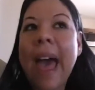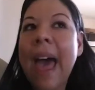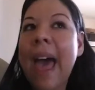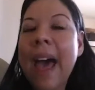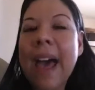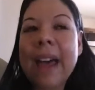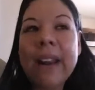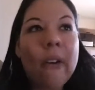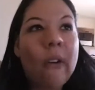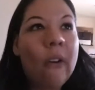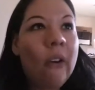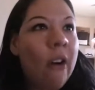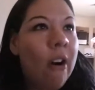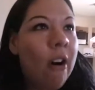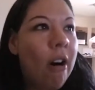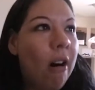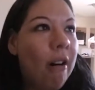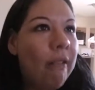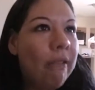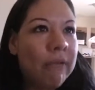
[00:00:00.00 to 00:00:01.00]
at
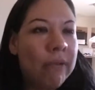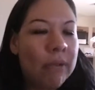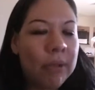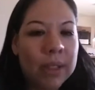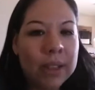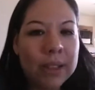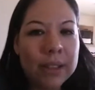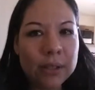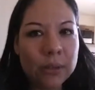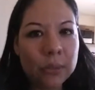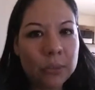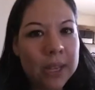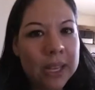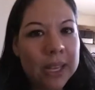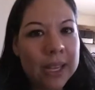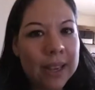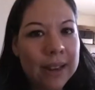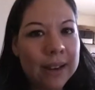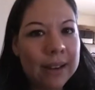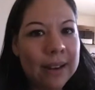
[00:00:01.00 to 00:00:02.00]
all for this
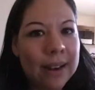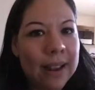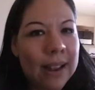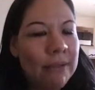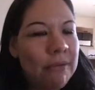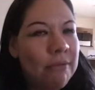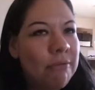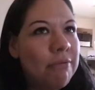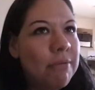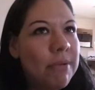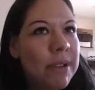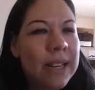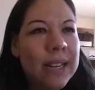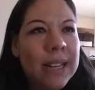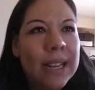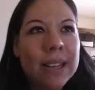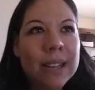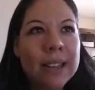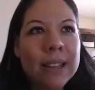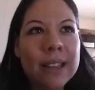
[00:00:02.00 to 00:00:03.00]
weekend. I
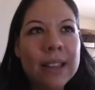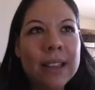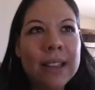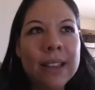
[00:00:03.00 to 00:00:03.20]
really,